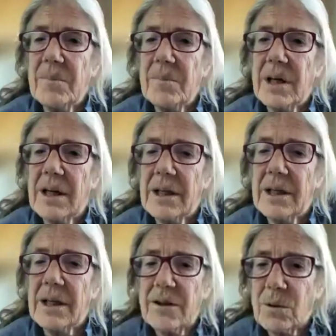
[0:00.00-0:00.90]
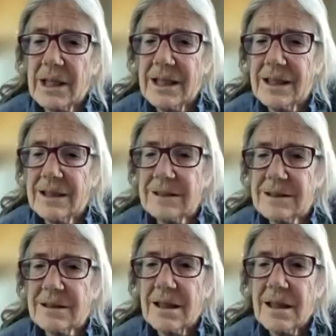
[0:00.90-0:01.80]
another one
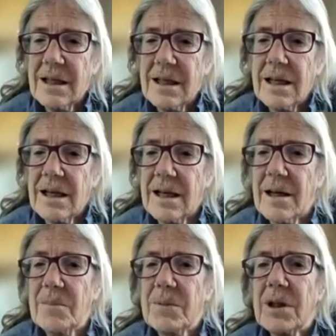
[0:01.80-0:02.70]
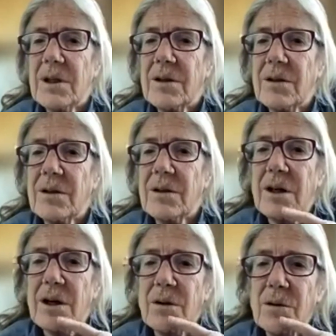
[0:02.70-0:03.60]
is um,
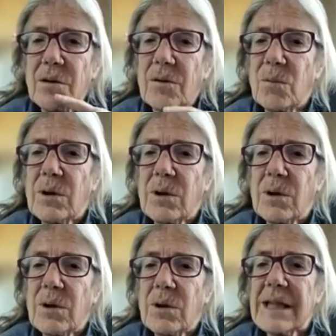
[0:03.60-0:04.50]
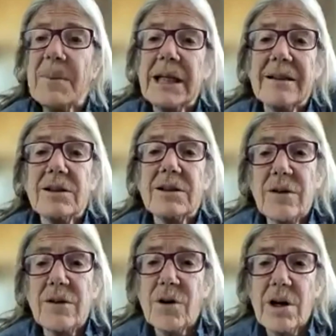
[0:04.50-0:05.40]
the what's happening at the
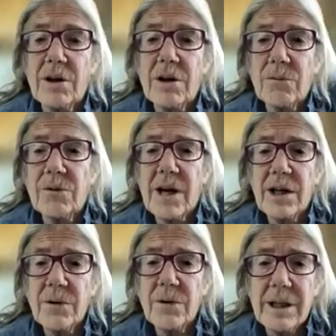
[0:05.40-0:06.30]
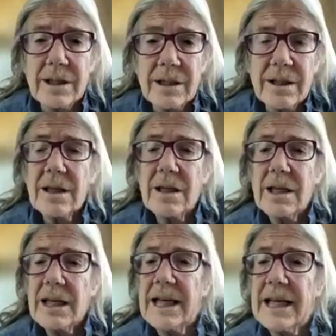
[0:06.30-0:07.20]
Chevron refinery.
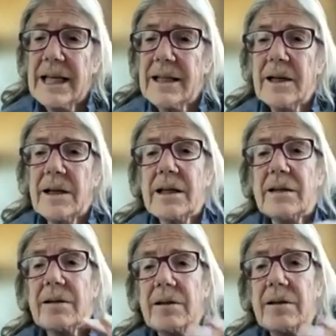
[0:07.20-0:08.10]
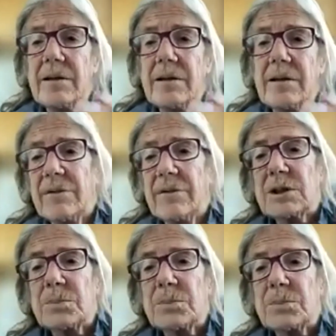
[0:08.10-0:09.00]
And uh, in a very
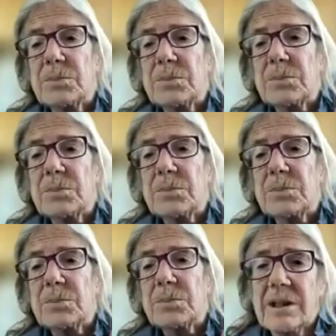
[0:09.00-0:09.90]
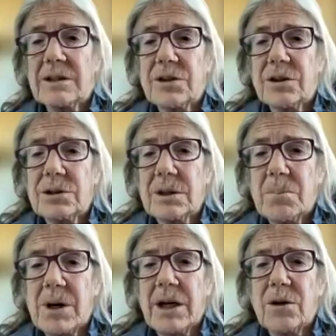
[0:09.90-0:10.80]
specific way, are they still
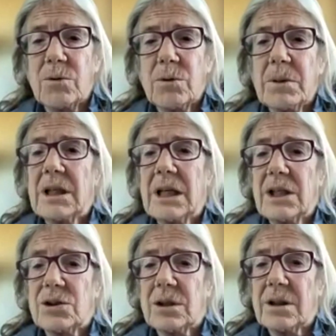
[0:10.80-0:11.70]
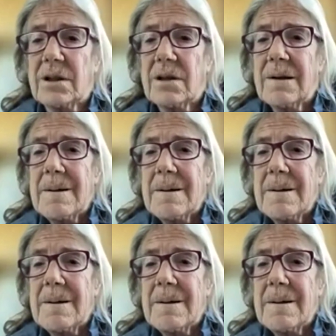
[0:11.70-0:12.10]
using bioremediation